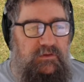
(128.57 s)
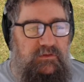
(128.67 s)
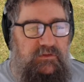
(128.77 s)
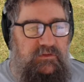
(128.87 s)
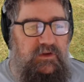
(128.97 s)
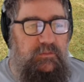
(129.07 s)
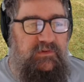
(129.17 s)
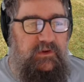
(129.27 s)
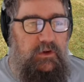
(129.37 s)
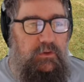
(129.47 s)
Seems
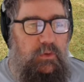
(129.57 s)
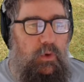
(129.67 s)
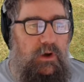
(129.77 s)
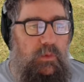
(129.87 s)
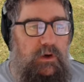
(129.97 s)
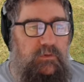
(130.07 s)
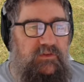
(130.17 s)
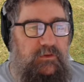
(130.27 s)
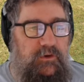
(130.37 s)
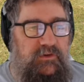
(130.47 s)
to go quite well.
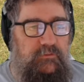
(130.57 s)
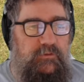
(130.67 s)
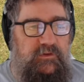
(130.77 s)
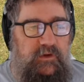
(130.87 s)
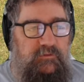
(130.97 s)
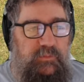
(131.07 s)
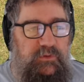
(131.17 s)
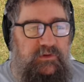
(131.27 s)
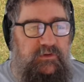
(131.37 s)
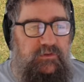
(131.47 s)
There's a lot of different stuff
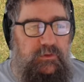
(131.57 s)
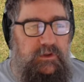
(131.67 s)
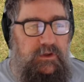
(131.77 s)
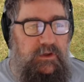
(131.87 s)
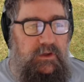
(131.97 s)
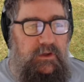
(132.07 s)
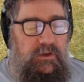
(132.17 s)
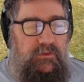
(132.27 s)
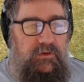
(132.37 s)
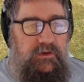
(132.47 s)
built into it.
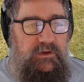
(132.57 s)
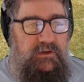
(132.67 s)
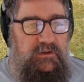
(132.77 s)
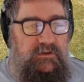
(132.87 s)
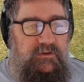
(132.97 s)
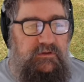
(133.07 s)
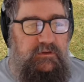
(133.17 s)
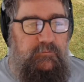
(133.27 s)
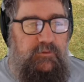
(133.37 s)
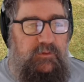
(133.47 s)
The
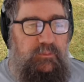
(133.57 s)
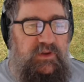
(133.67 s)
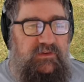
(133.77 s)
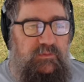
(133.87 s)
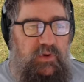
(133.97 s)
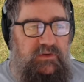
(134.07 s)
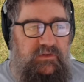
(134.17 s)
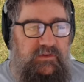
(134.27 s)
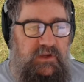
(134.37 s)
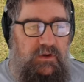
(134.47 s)
different bits and
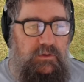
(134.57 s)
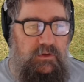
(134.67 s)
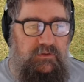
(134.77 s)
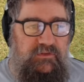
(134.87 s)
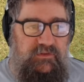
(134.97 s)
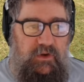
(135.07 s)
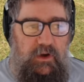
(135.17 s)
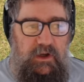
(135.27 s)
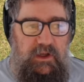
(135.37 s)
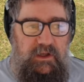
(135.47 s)
pieces that go
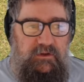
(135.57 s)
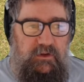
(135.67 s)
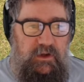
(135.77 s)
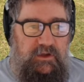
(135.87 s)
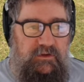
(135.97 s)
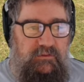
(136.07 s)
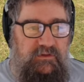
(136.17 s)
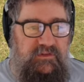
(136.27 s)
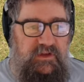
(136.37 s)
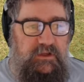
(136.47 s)
alongside, like
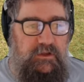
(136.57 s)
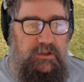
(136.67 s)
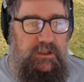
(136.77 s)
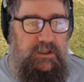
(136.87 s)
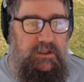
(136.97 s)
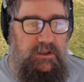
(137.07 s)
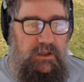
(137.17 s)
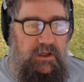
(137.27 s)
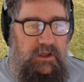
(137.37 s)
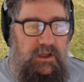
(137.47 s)

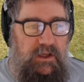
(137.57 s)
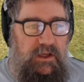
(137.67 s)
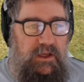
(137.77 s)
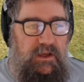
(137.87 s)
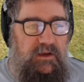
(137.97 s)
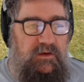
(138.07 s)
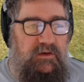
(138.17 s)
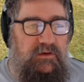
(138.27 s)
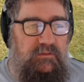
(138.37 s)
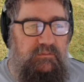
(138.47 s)
signalling
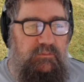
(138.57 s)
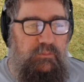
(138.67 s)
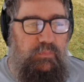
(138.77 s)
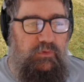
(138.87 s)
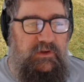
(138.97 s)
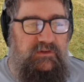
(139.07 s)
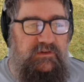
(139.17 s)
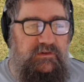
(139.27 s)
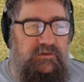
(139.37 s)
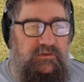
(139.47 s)
and
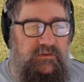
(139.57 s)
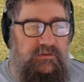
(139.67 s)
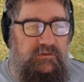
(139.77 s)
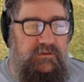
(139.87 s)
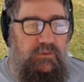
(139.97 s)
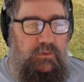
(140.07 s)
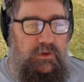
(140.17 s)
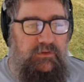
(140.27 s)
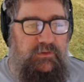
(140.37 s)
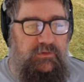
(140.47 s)
bridges and all
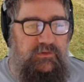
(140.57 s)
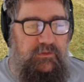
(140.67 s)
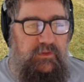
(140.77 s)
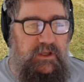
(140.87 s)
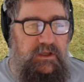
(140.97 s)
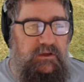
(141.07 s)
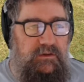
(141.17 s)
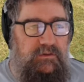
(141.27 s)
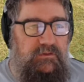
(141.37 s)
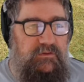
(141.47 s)
those sorts of
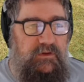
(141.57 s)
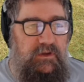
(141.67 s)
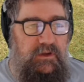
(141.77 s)
things.